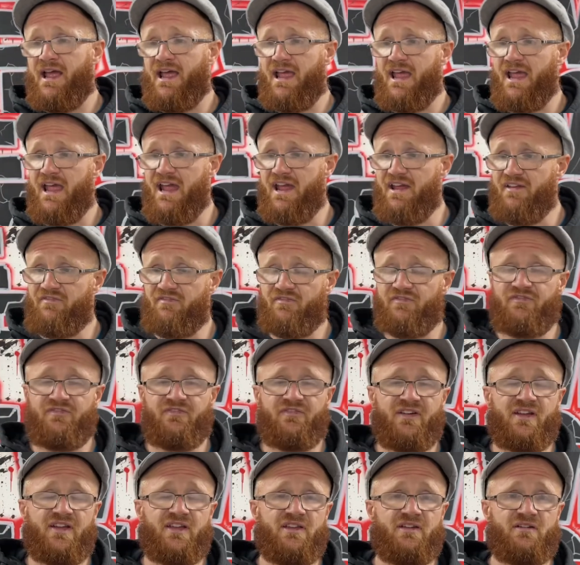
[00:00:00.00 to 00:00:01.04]

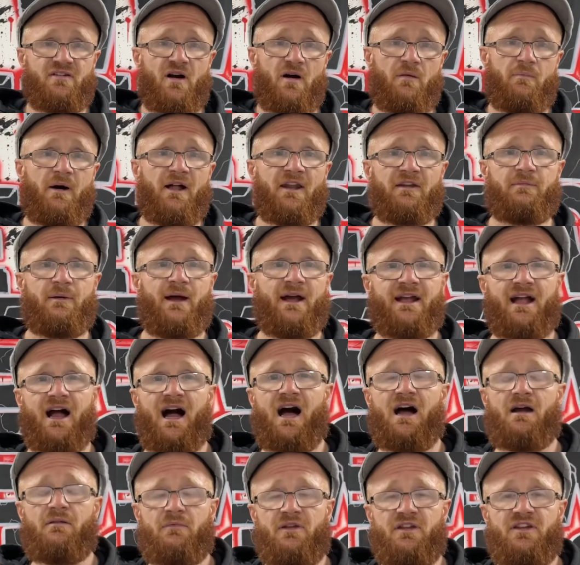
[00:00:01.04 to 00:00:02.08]
If you've got a punch bag at
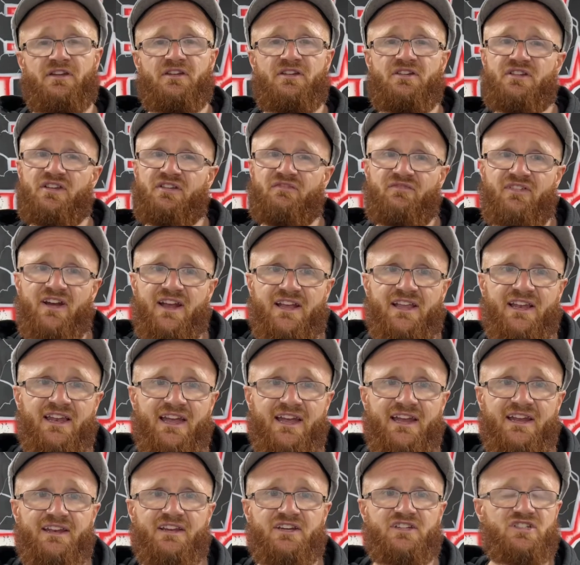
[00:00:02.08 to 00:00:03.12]
home and you use it
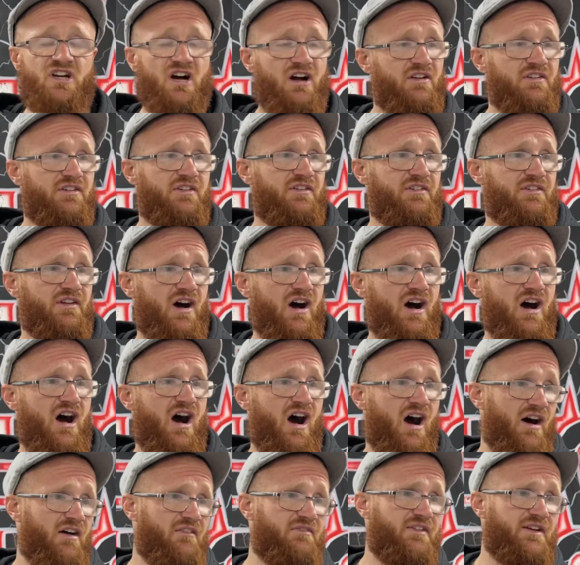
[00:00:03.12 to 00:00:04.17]
regularly, the chances
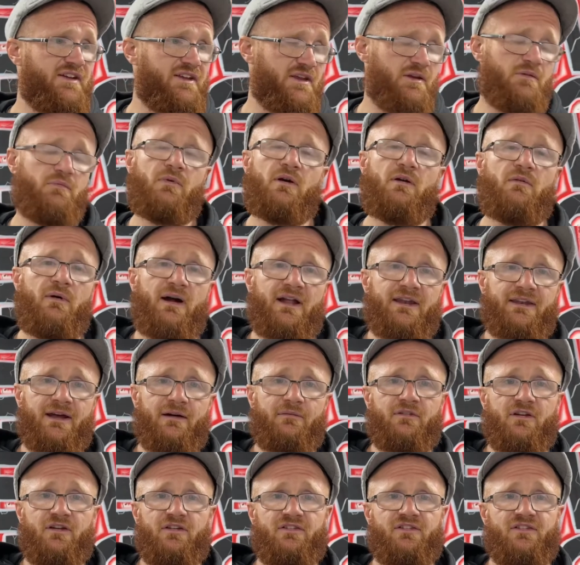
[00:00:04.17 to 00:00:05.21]
are, I think you will end
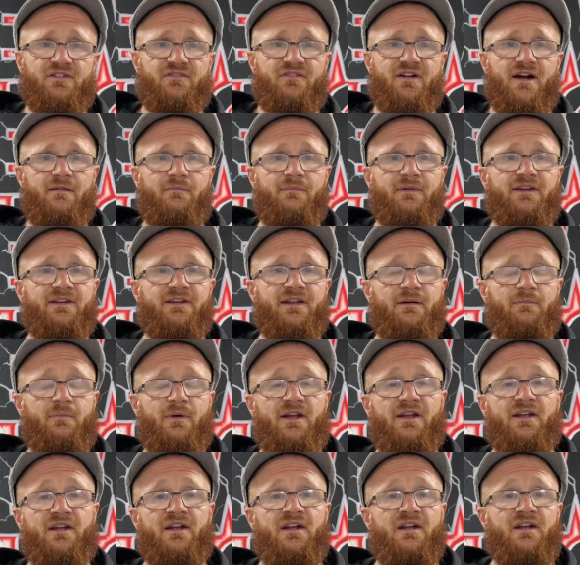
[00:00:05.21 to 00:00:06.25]
up using a grappling
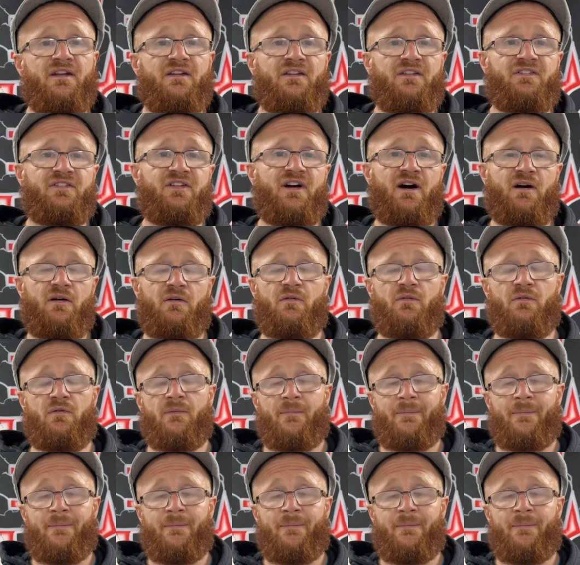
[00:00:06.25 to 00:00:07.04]
dummy. So